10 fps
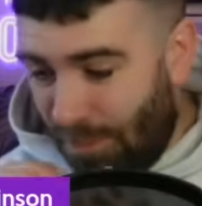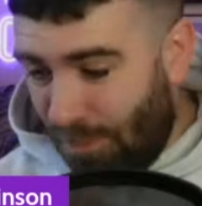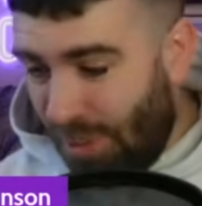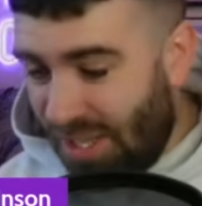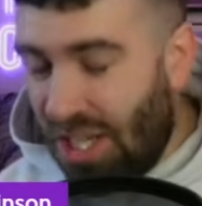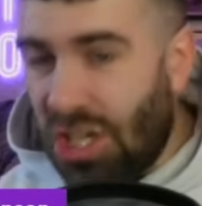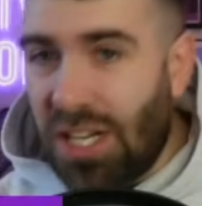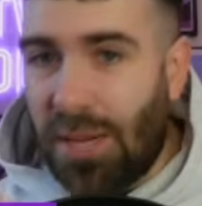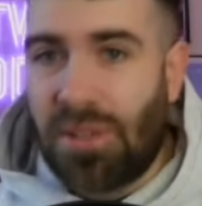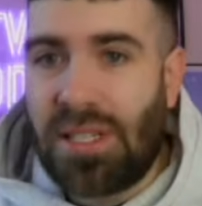position
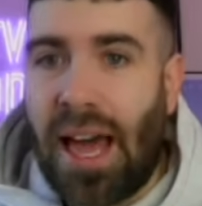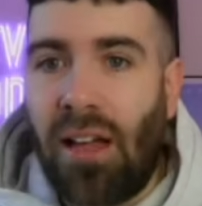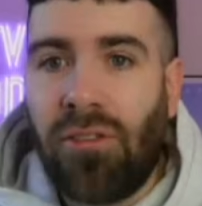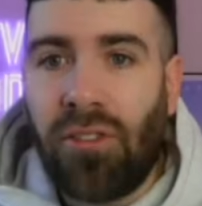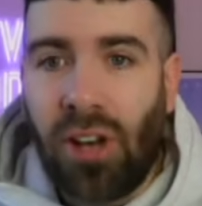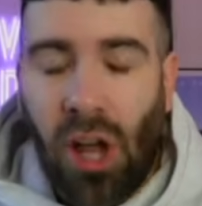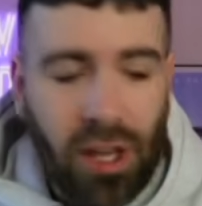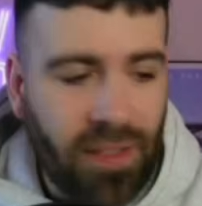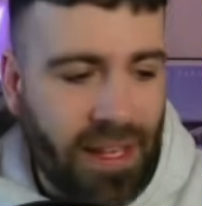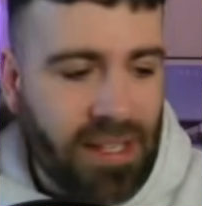himself
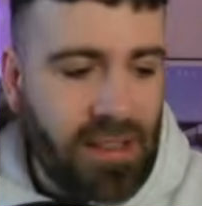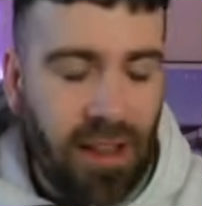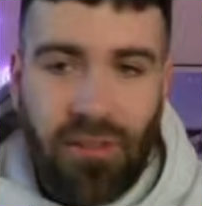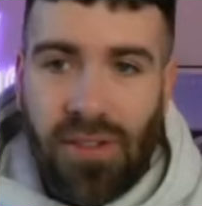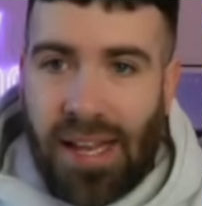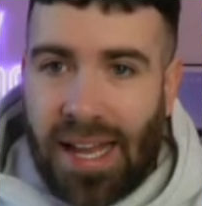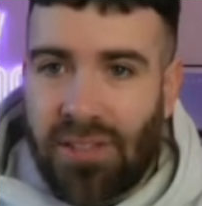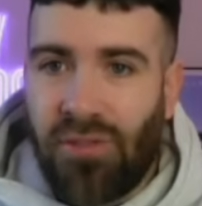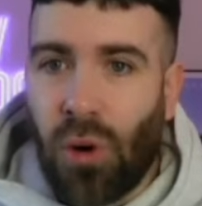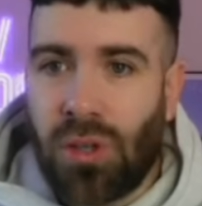like this for the next
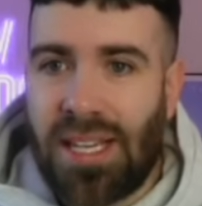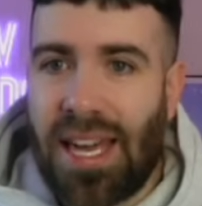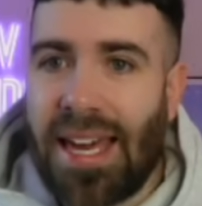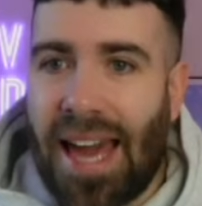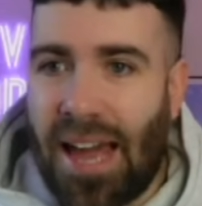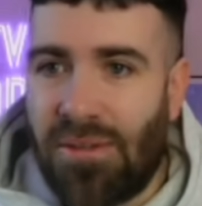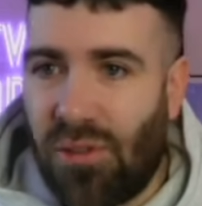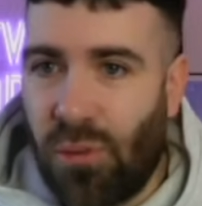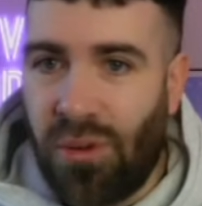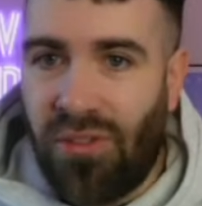14 games,
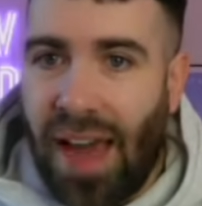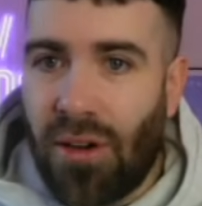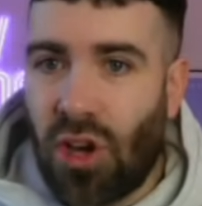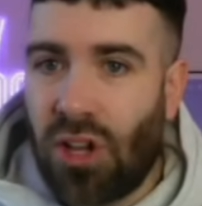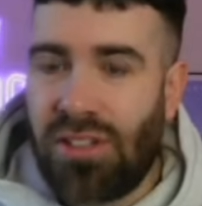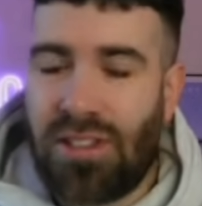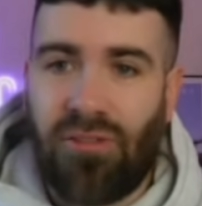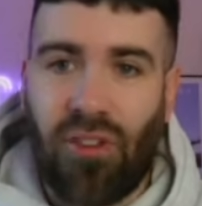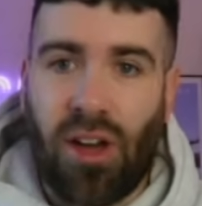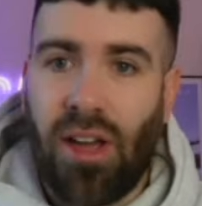if we're without Consa
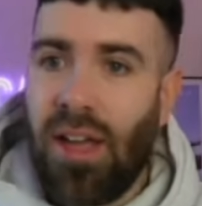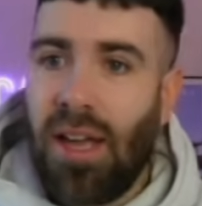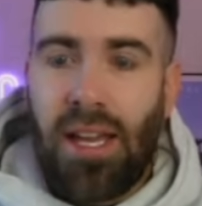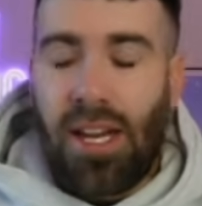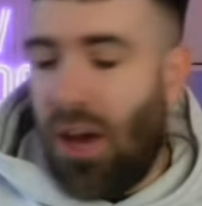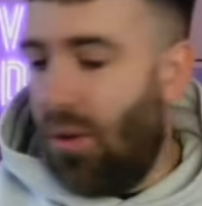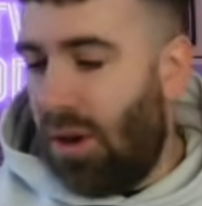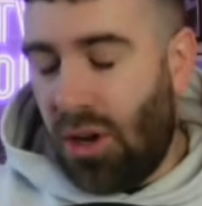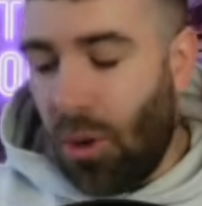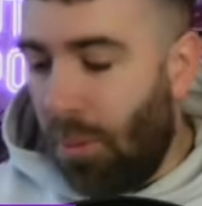for,
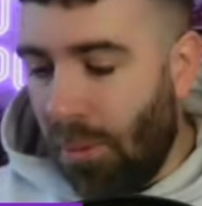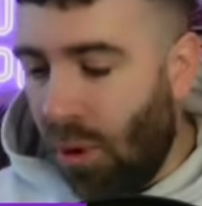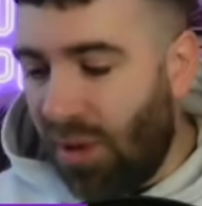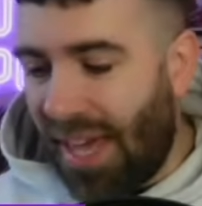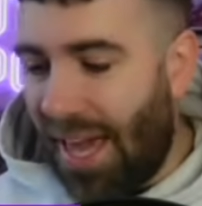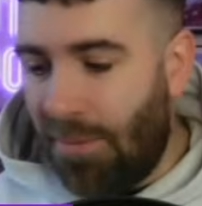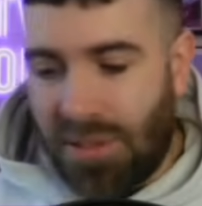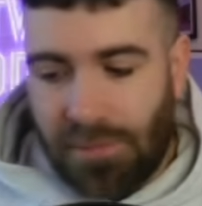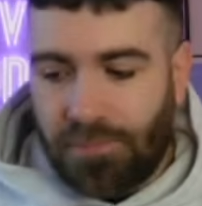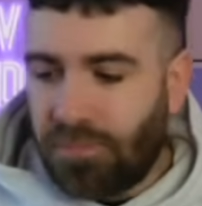a couple more
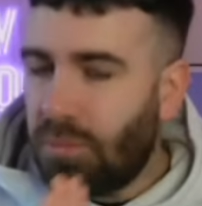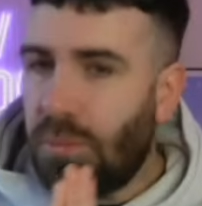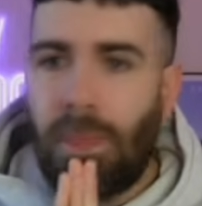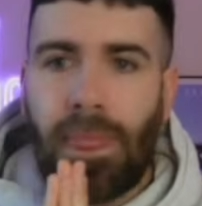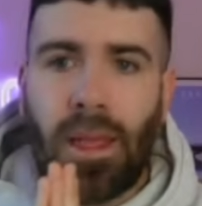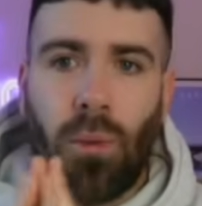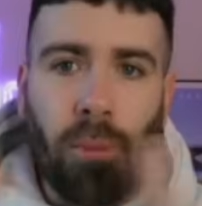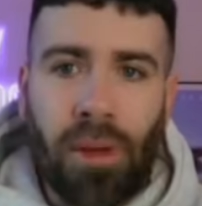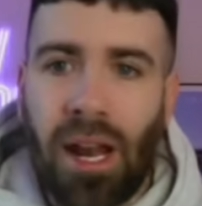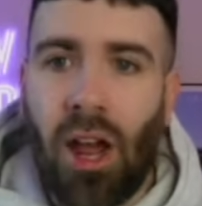games, will
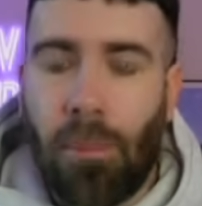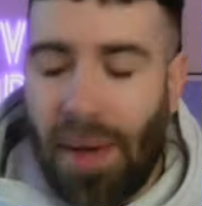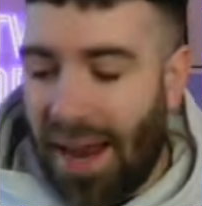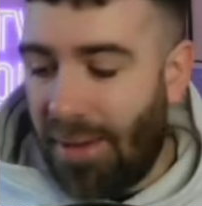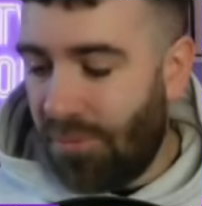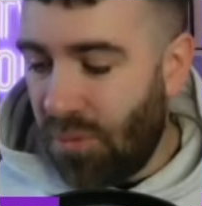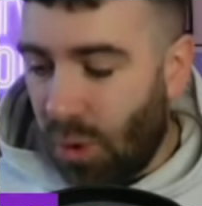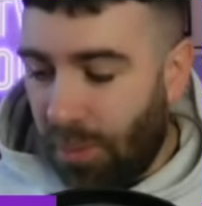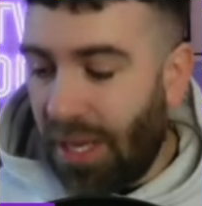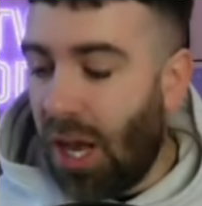be a lot better. Will
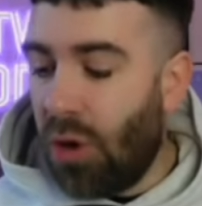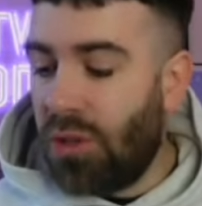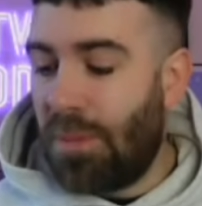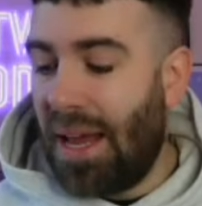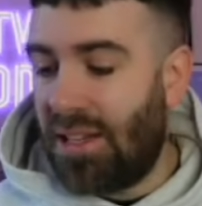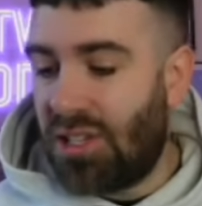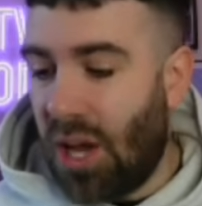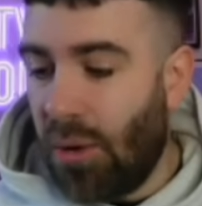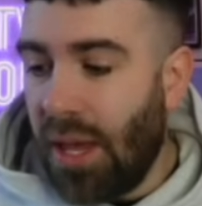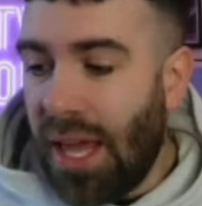be loads better.
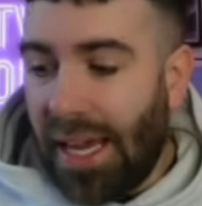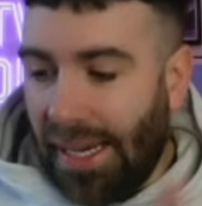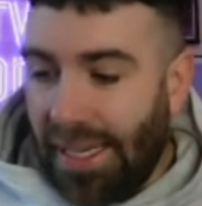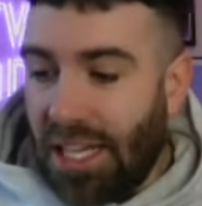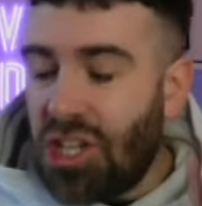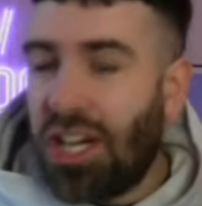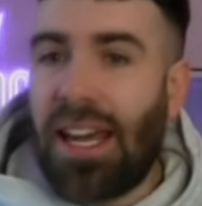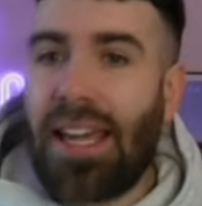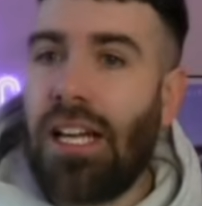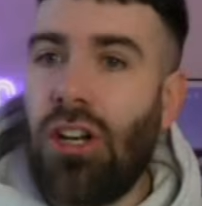So
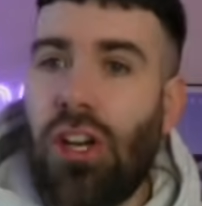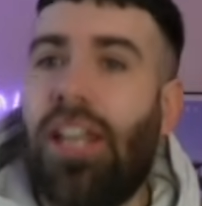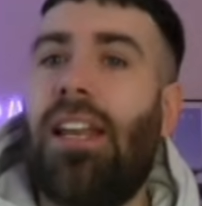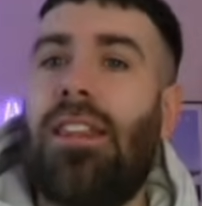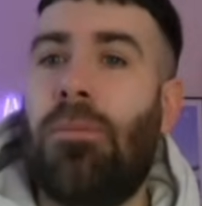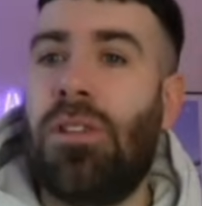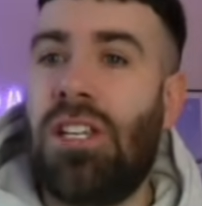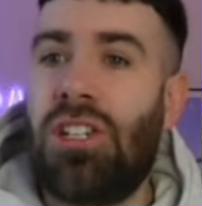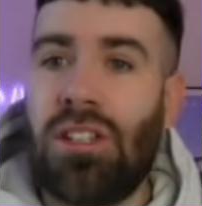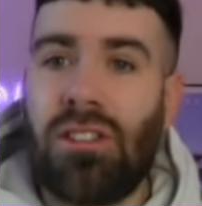initially, looking at the
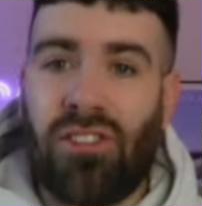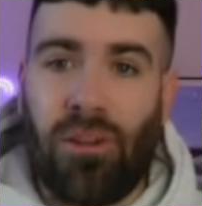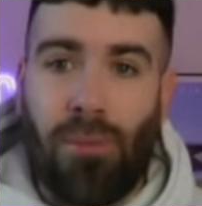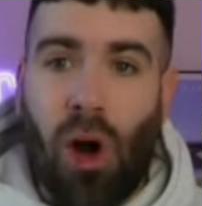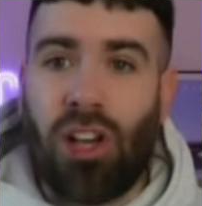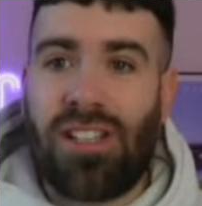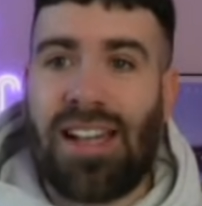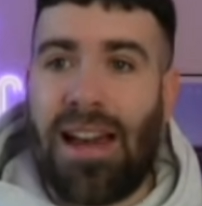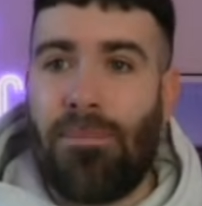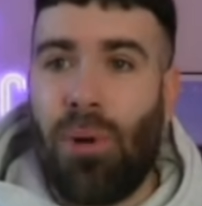positions, from my
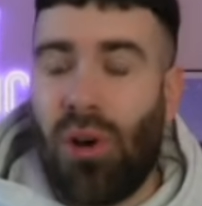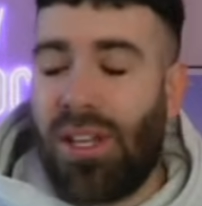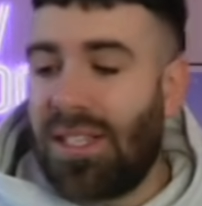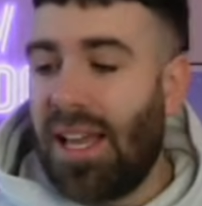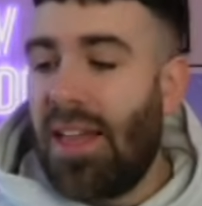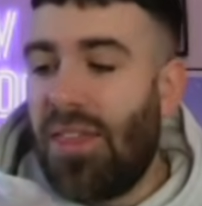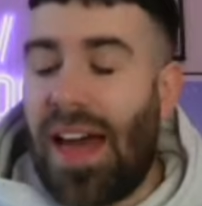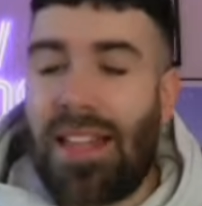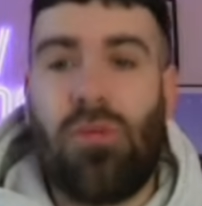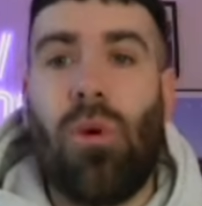standpoint,
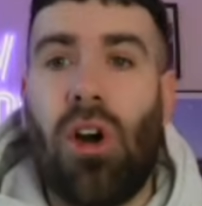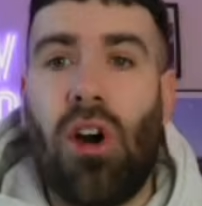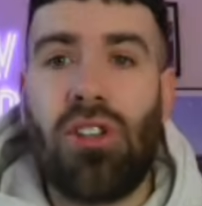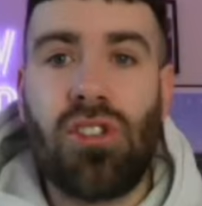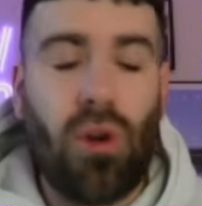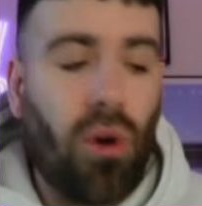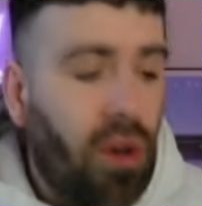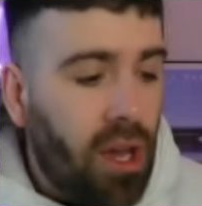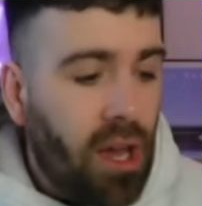that's what I saw.